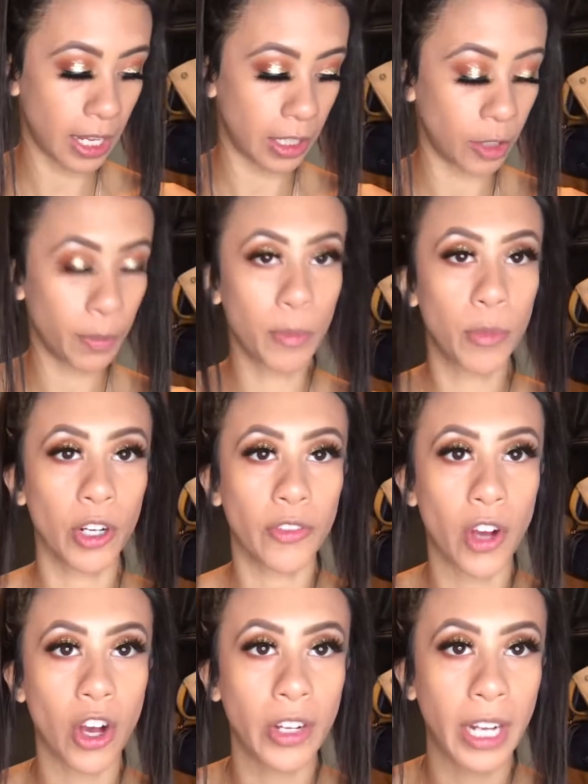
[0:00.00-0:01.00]
a little bit more
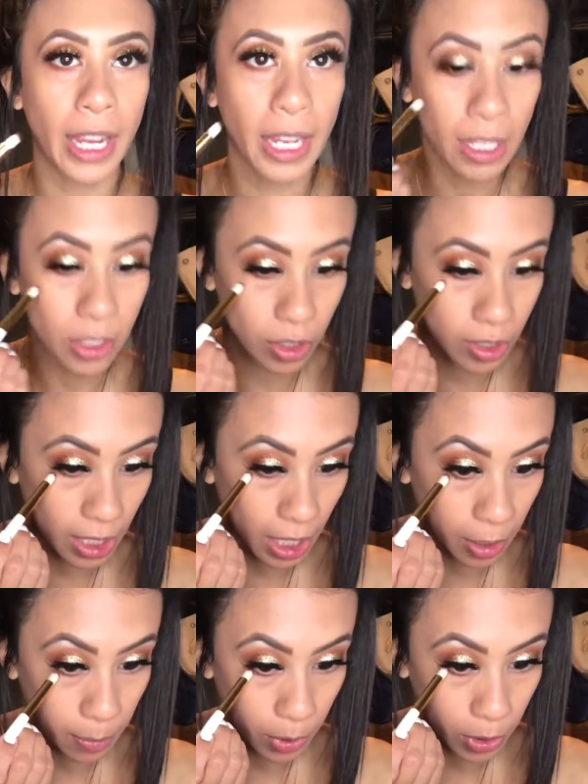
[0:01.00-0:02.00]
of All Night just to
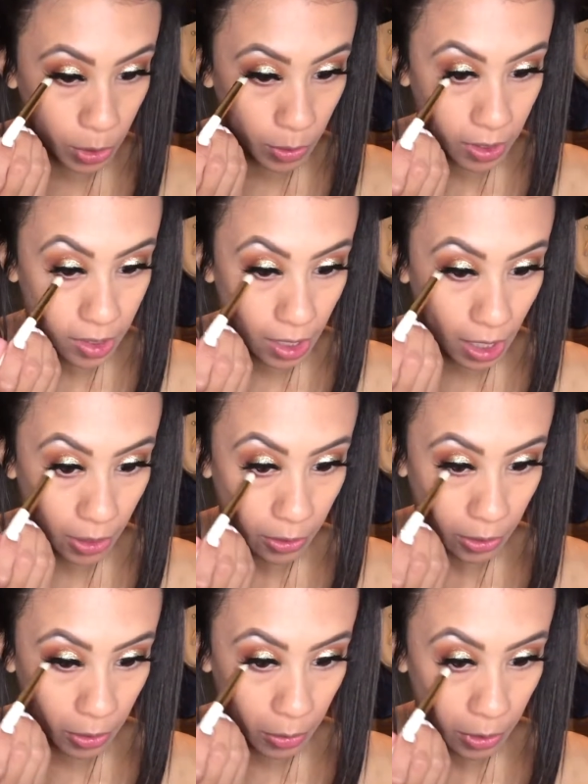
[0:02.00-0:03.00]
kind of put towards the
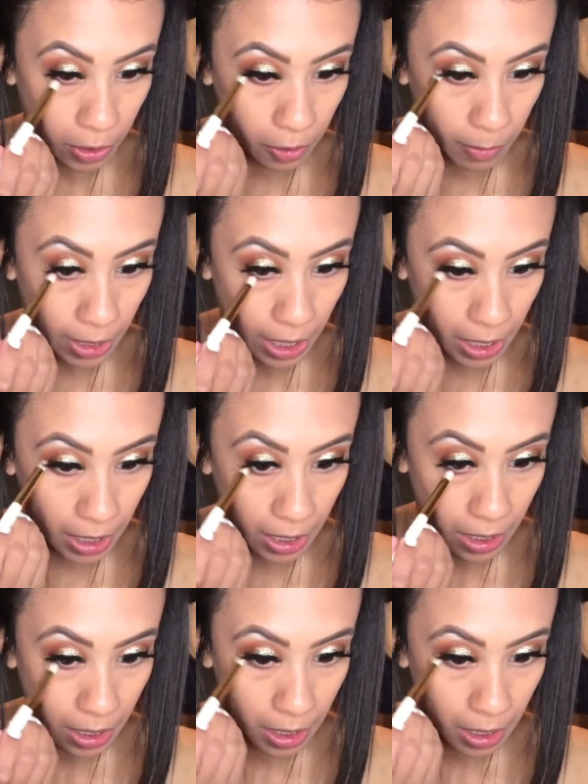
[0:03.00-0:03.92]
outer corner of my eye.